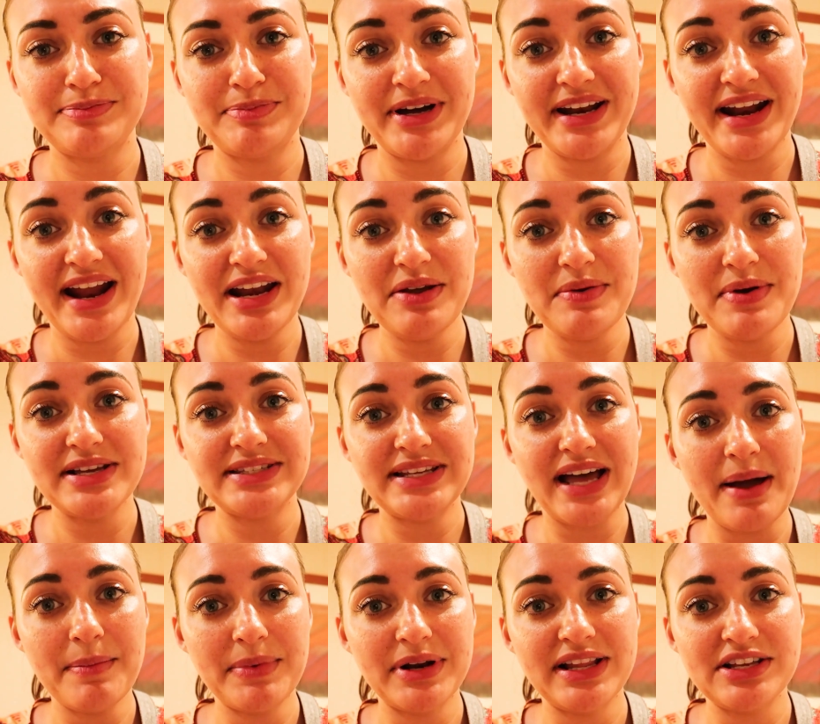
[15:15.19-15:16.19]
But anyways,
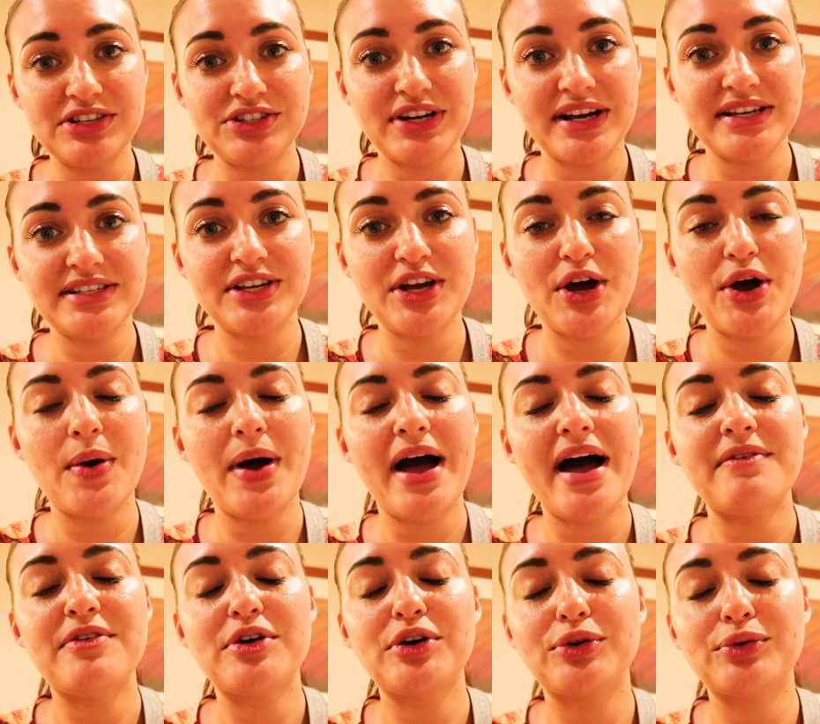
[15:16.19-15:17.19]
I'm gonna let you guys go.
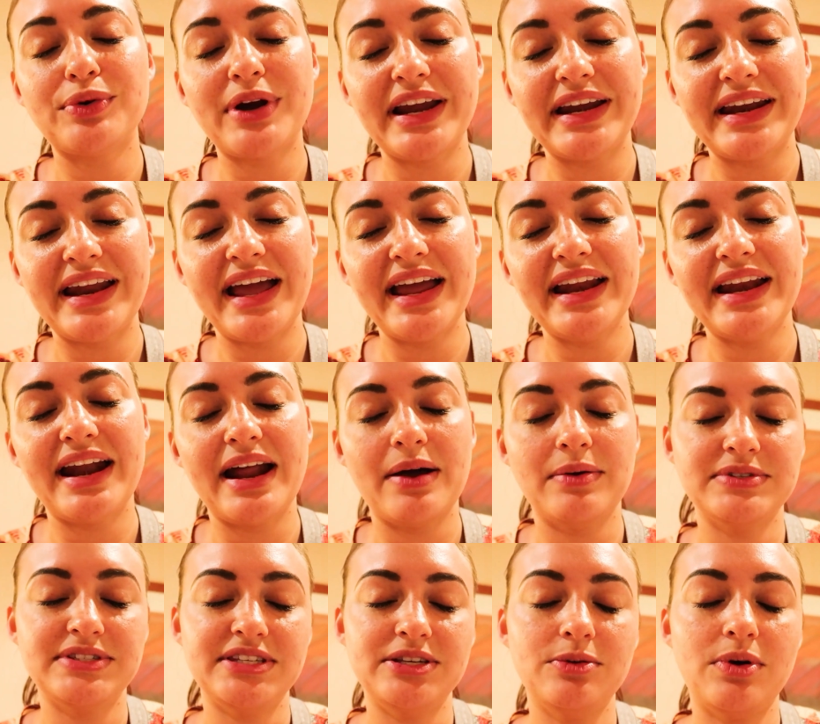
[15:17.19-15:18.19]
Have a great night and I
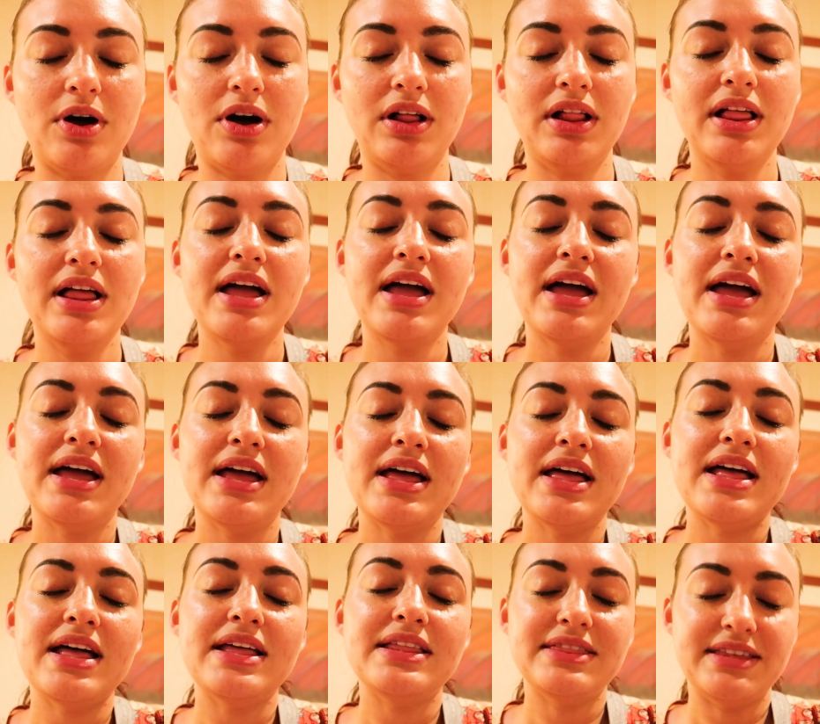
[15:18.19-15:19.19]
will see you all
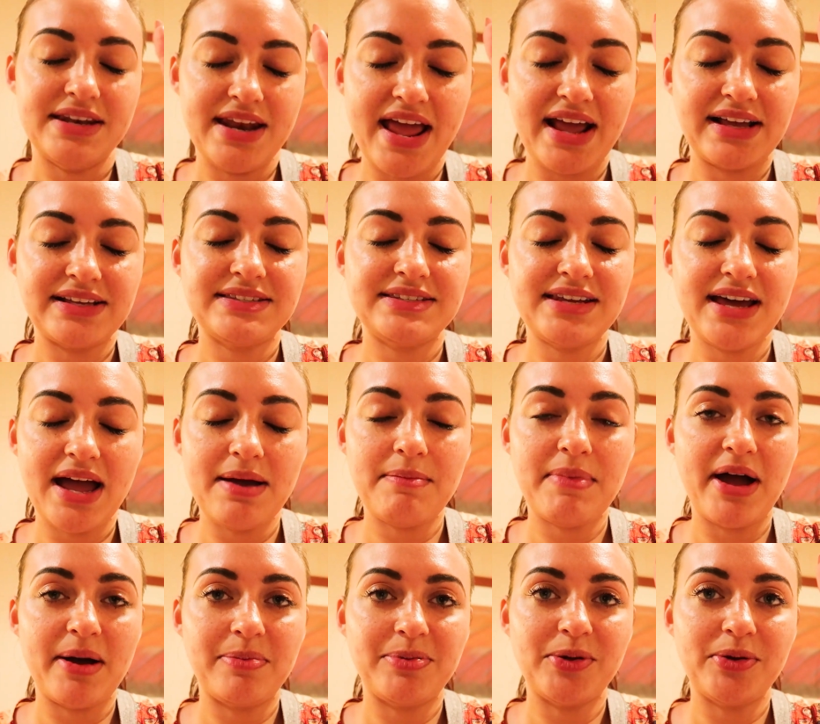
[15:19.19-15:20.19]
the next time
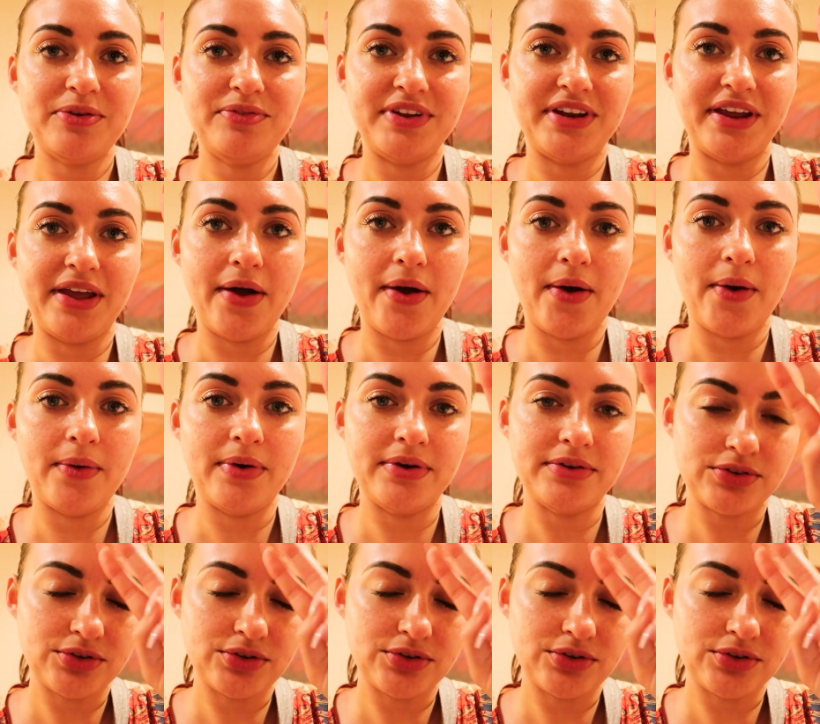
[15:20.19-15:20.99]
I upload a video.